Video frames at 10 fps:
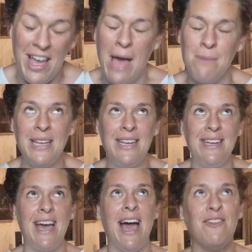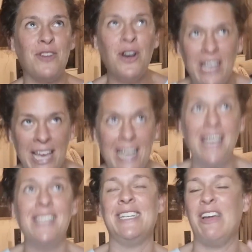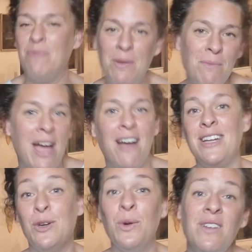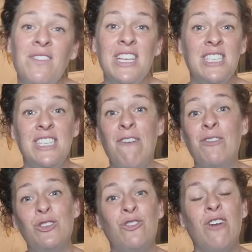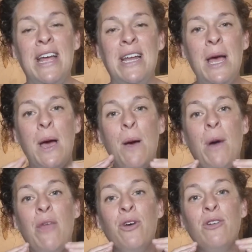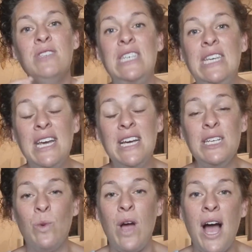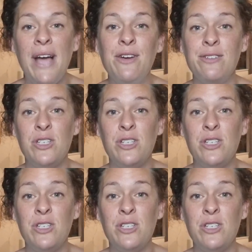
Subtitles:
I mean, I've got kids and I've been married and all of this stuff is great, but those years where I got